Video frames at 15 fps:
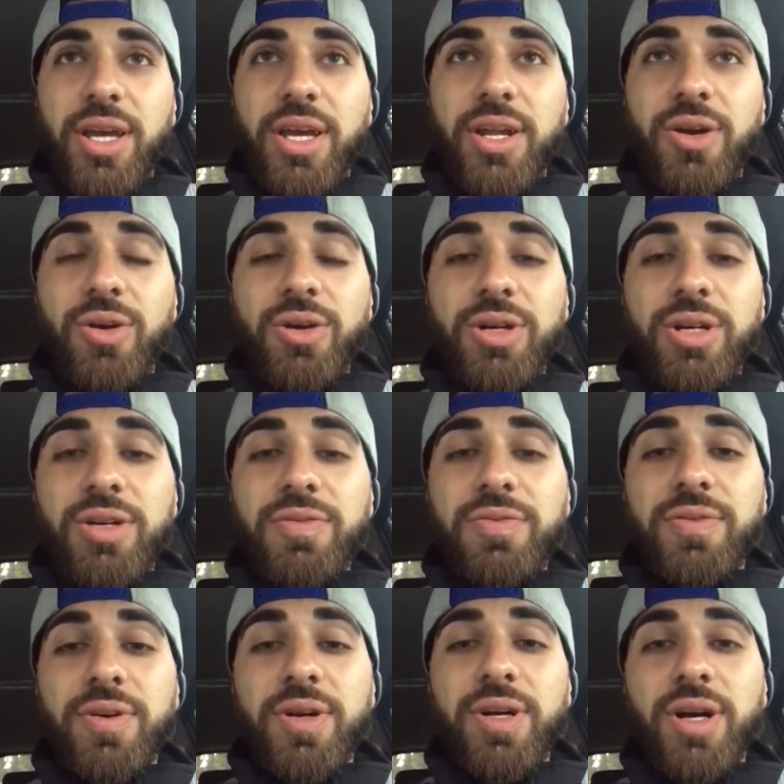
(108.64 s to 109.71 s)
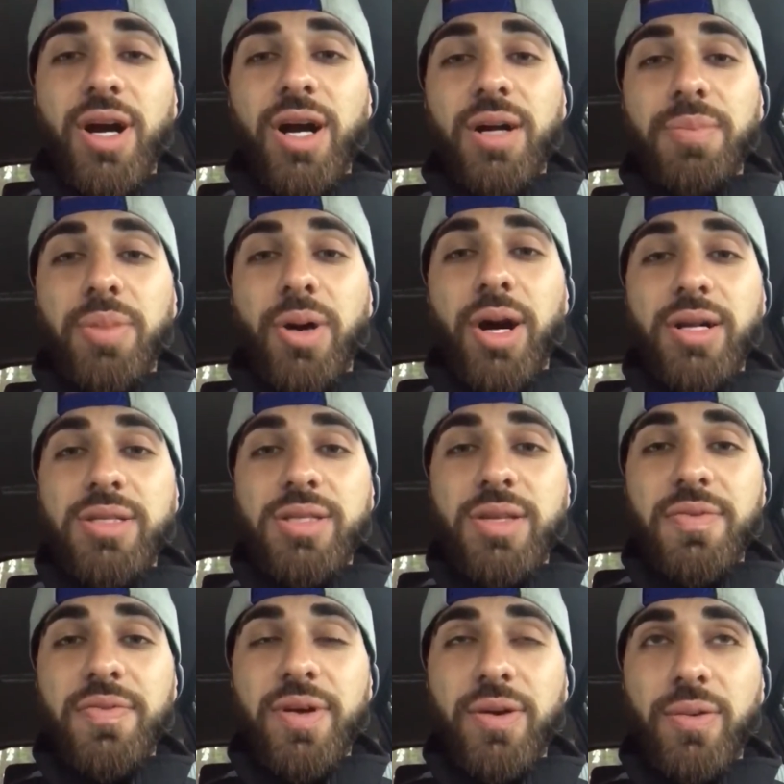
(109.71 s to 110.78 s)
In order for our parts to
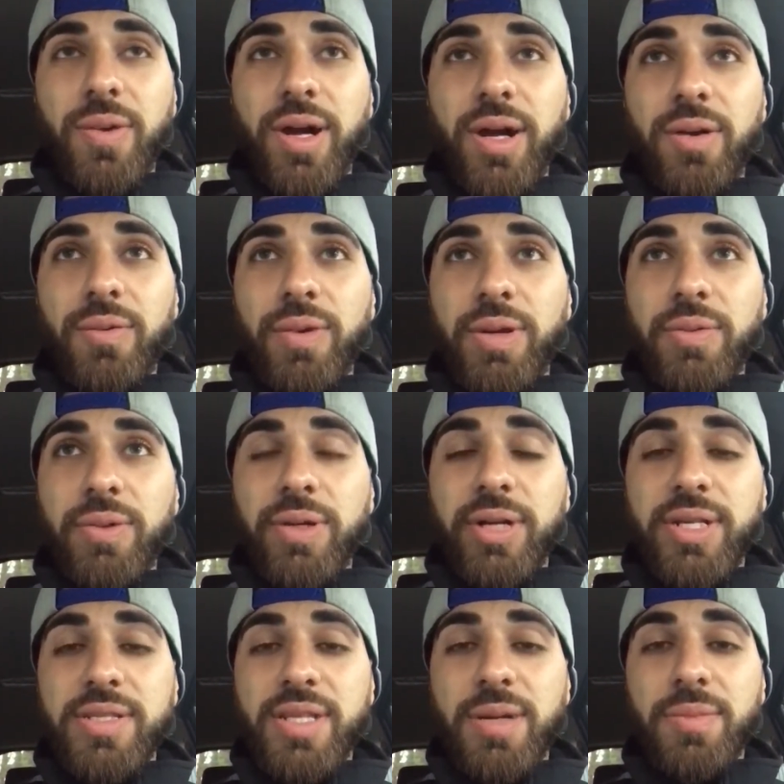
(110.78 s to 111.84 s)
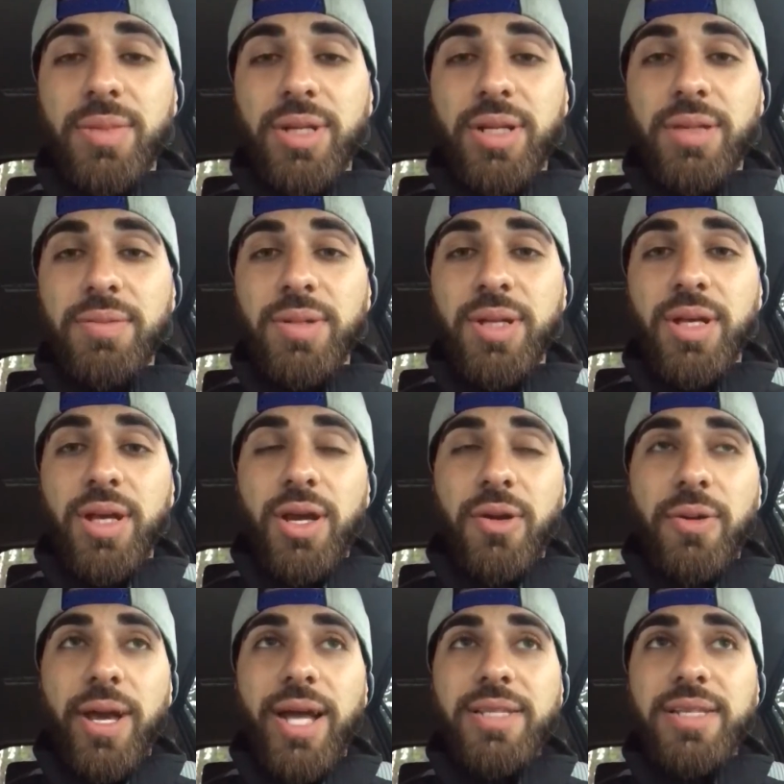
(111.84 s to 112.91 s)
fit well when we were assembling,
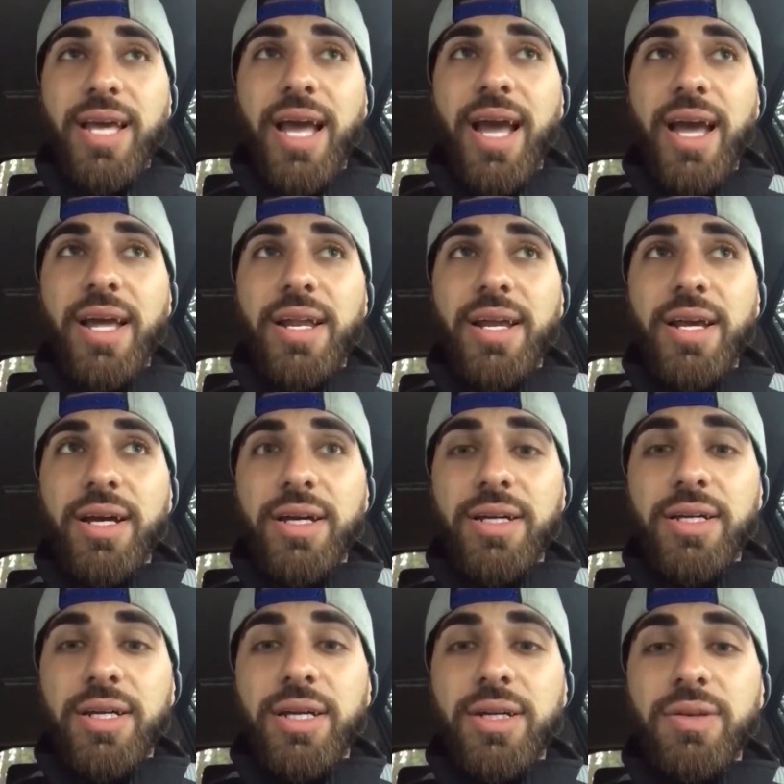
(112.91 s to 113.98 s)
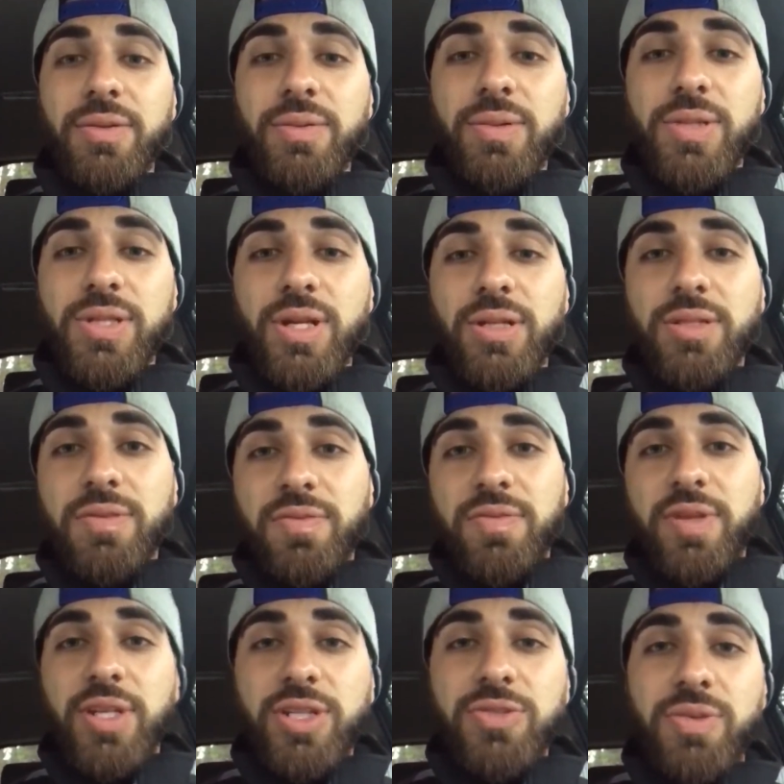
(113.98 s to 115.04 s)
we had to have a good resultant
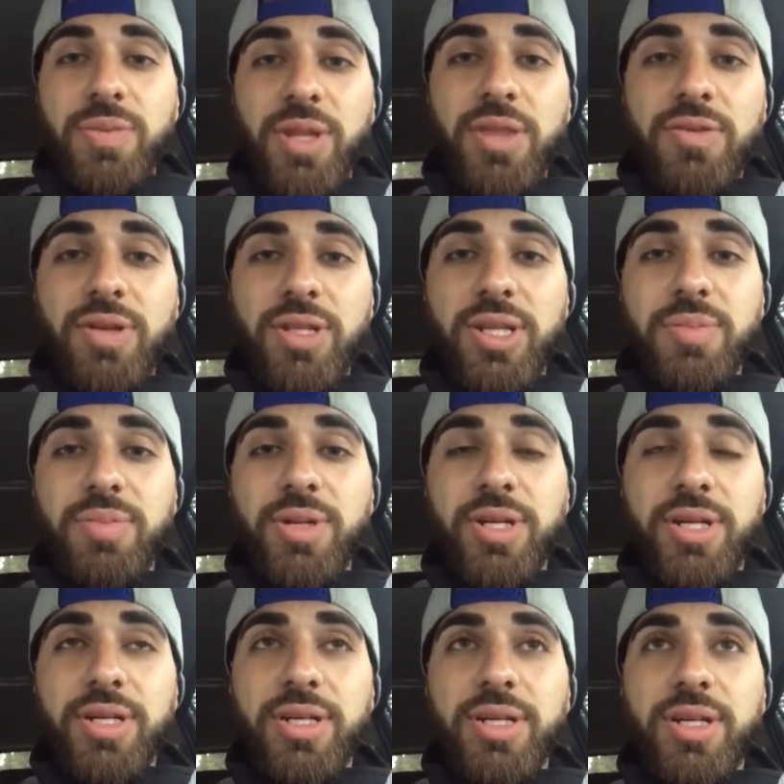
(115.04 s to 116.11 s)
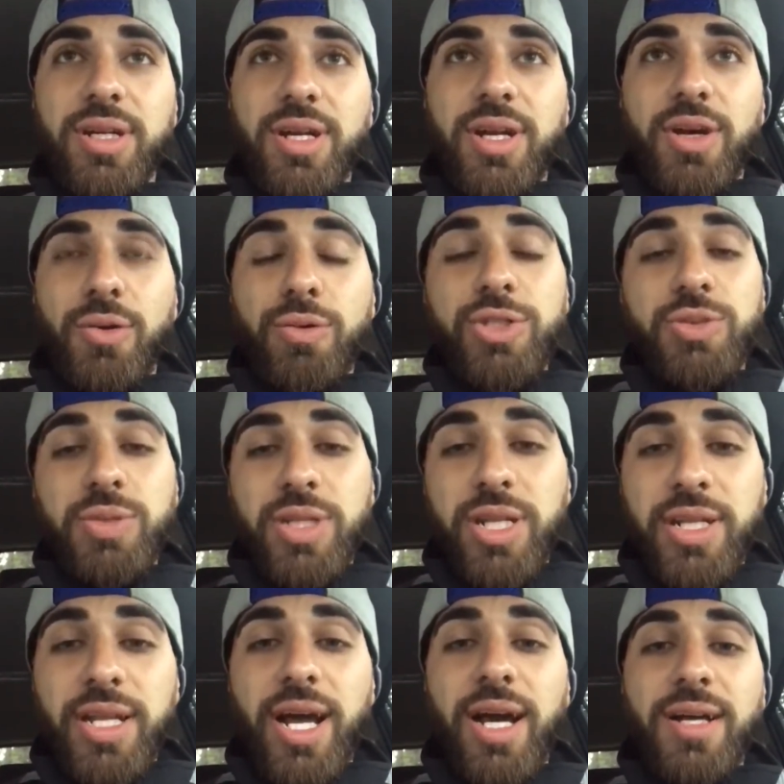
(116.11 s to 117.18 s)
finish from the 3D printer, which we did
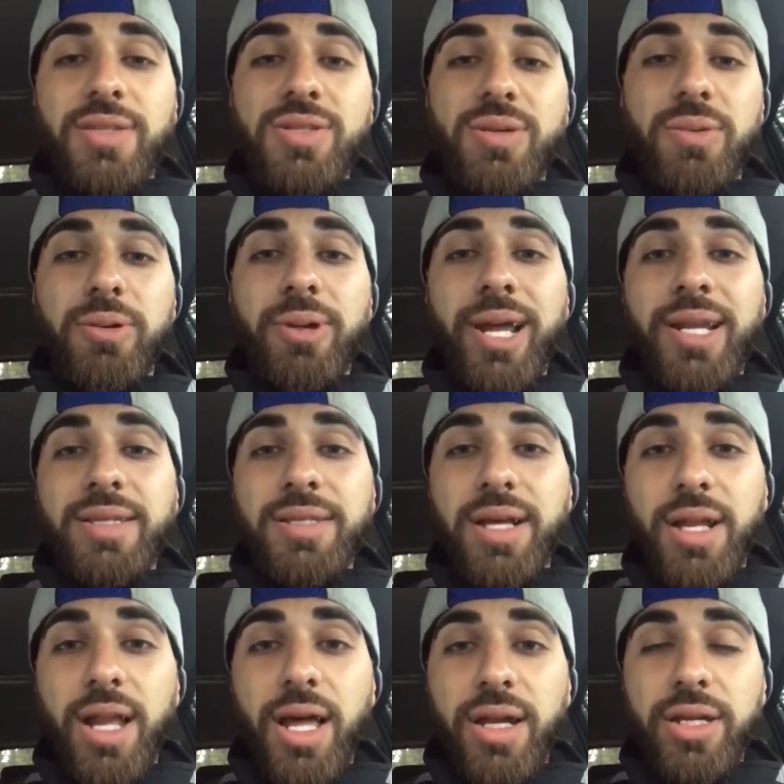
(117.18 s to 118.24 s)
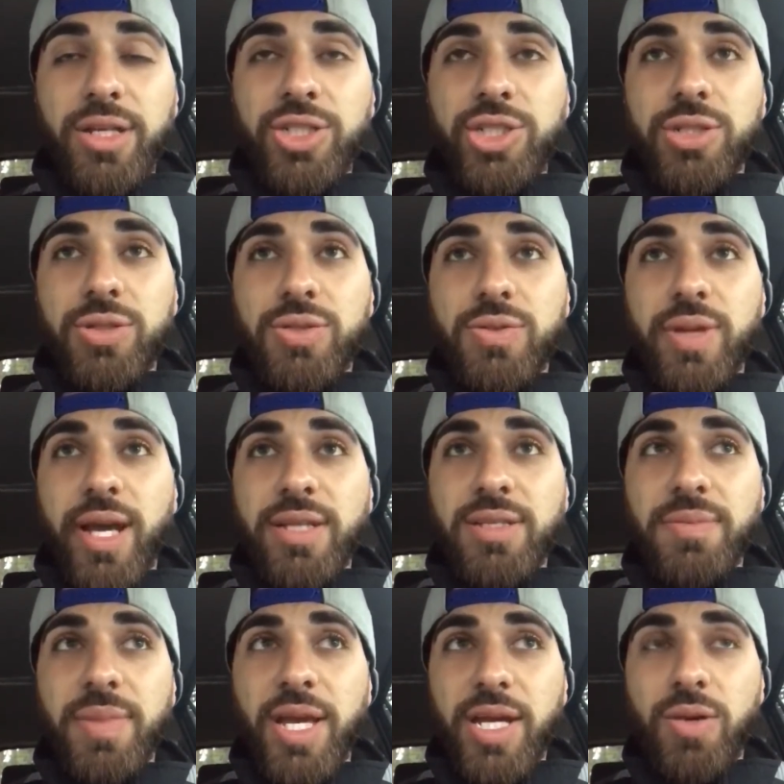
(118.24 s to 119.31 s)
not. So we ran into a lot of issues. We had to
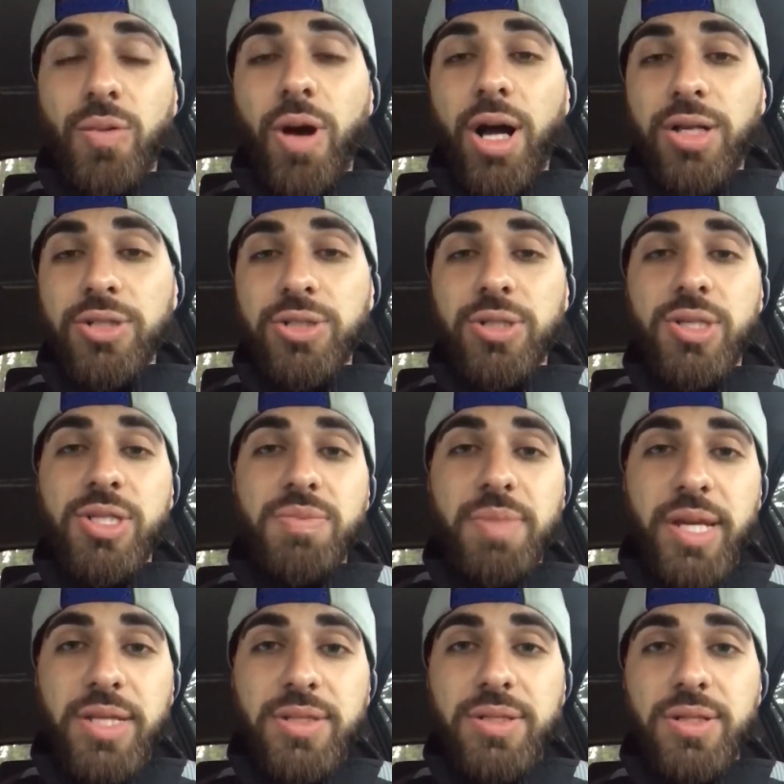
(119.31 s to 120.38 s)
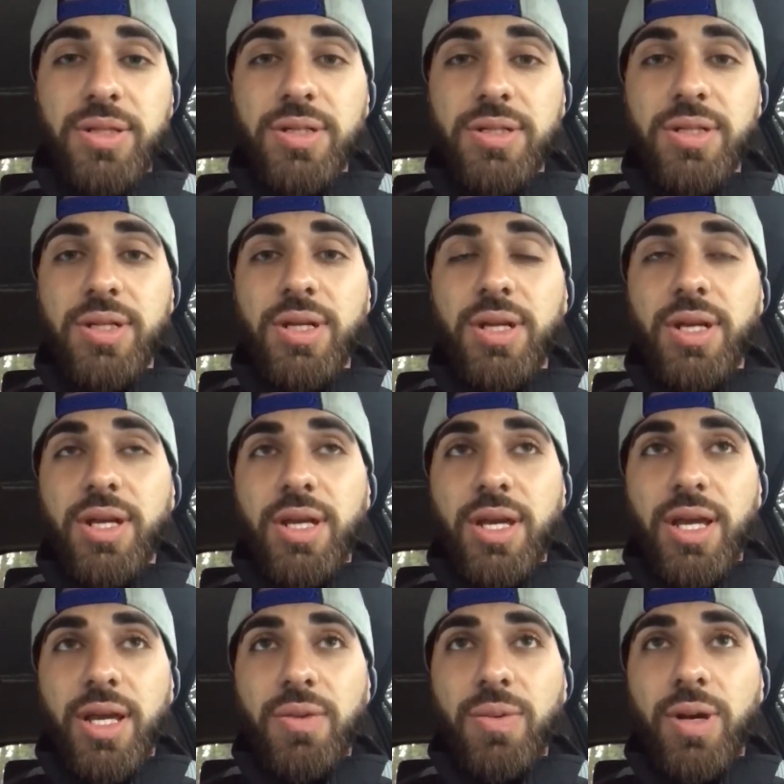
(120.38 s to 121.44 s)
make washers, spacers,
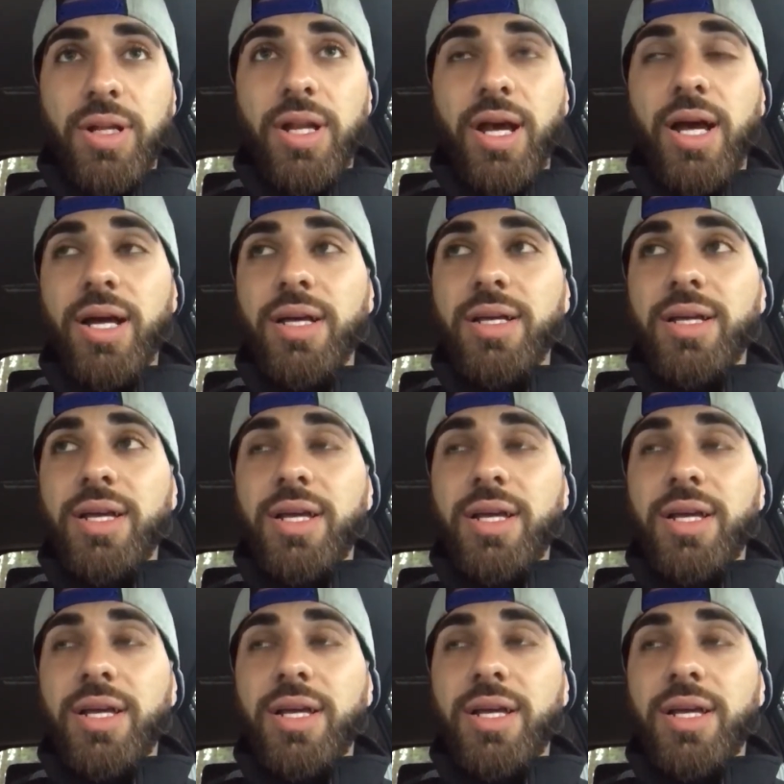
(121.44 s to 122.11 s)
and whatnot.